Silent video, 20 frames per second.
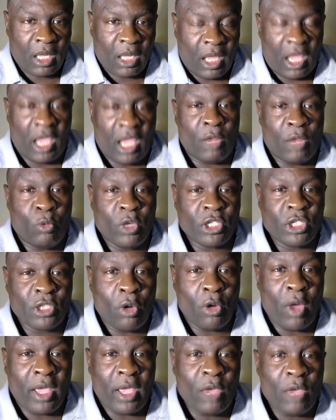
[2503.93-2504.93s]
And it was
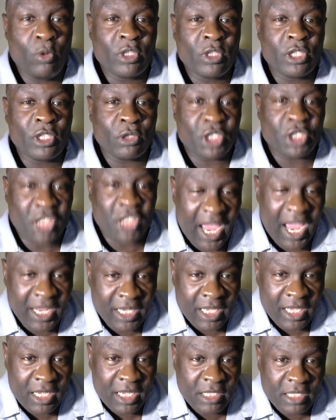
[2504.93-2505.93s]
no
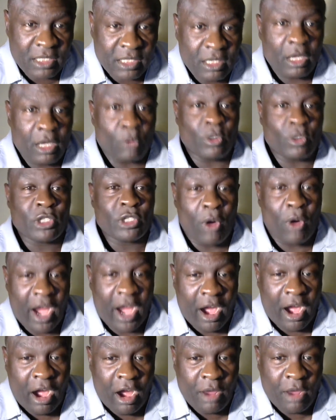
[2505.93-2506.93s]
Chinese, it was no
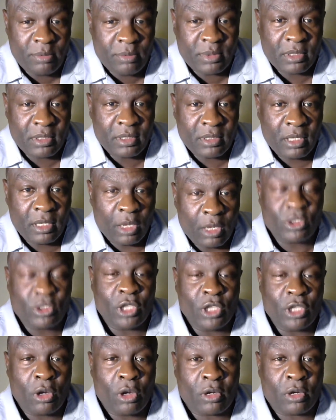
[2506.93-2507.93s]
Arabs, it was
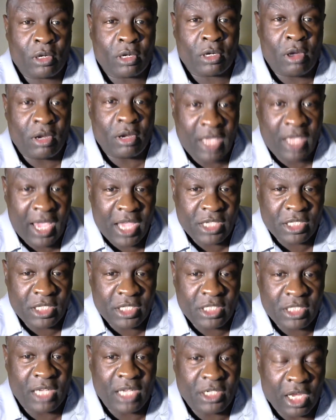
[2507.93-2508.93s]
no Caucasians
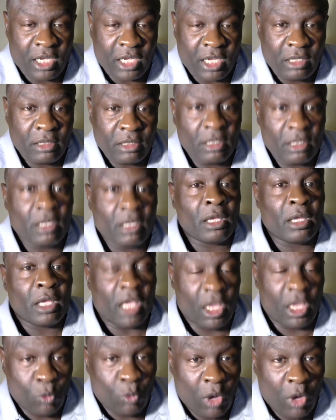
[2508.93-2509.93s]
that done it.
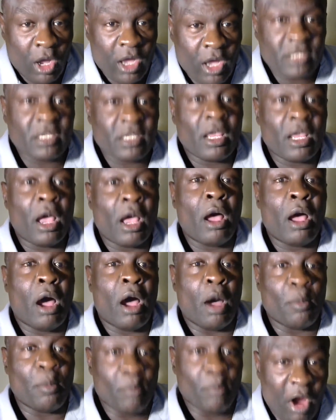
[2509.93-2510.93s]
It was
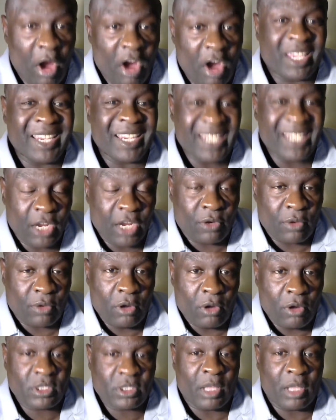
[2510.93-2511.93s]
American
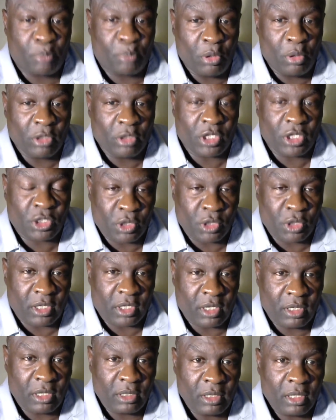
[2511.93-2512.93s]
Negroes that pulled the
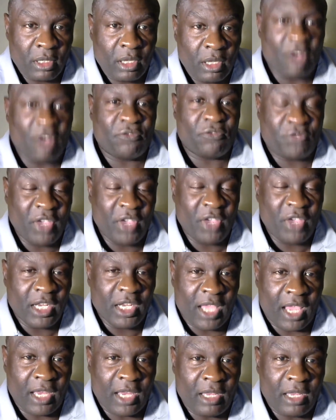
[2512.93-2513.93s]
trigger,
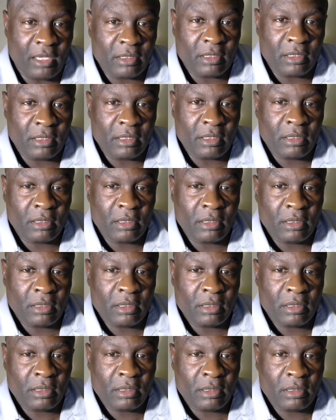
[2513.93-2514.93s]
affiliated
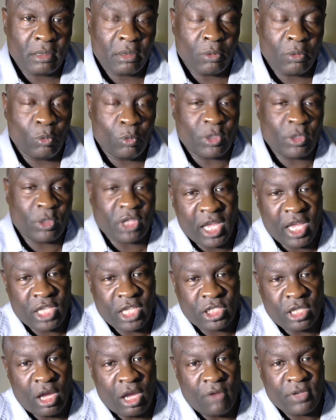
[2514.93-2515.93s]
with the
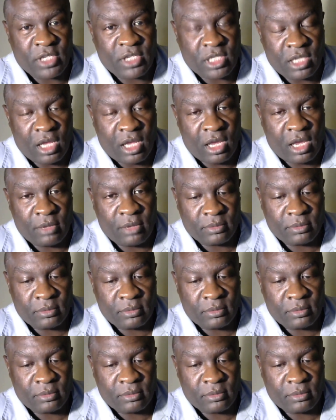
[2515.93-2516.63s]
Nation of Islam.